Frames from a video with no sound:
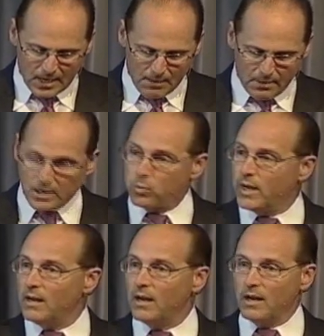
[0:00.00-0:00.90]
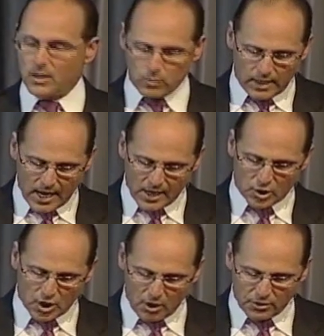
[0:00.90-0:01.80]
But as we, as we kind of
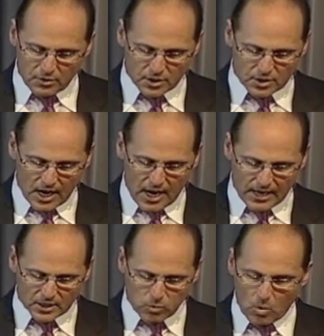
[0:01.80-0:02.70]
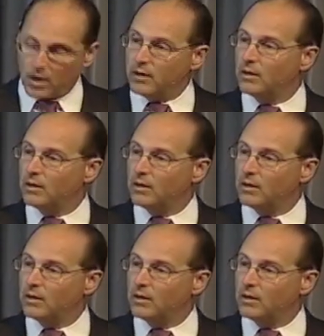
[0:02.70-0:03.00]
share through this day, I just want